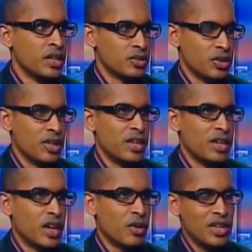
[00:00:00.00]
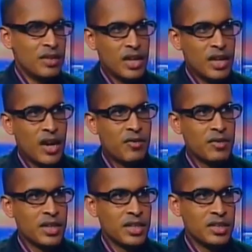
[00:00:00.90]
So even now, even
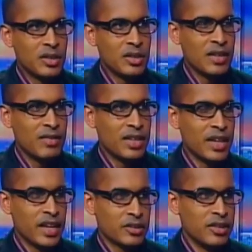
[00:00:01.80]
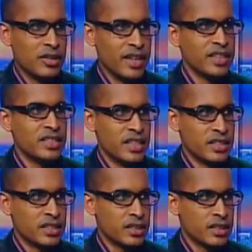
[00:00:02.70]
after in July, when they actually raised the
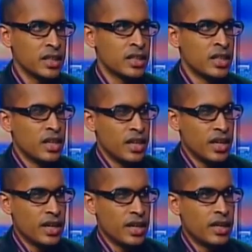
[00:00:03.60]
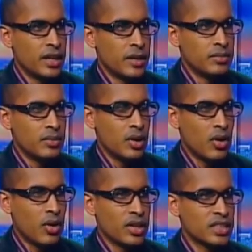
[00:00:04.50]
interest rate, in
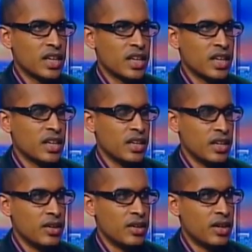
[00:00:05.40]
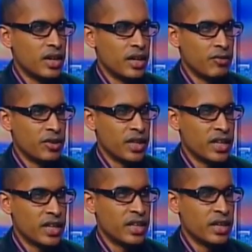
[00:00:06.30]
August, and in if you
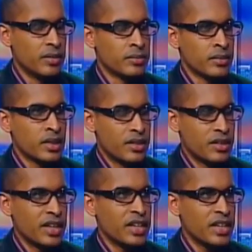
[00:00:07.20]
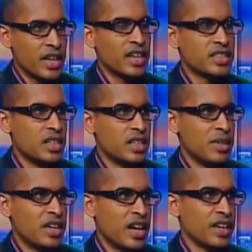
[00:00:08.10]
take the credit, it has still
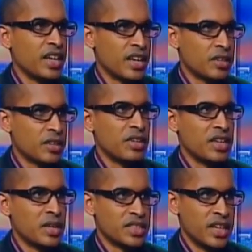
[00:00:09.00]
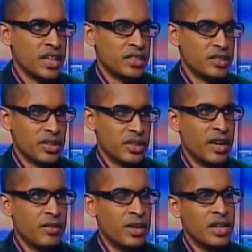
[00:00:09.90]
been high at 28%. So
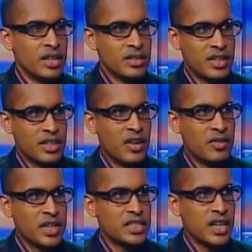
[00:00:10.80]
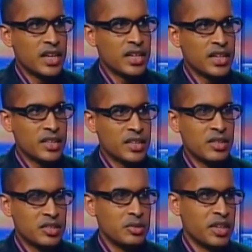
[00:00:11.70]
the governor's target
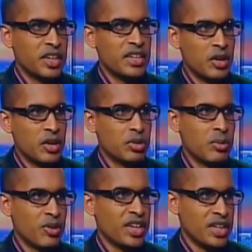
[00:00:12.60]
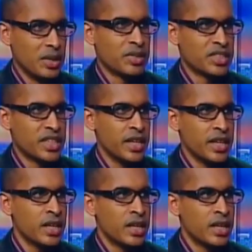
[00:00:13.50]
actually is to bring it down to about 18%.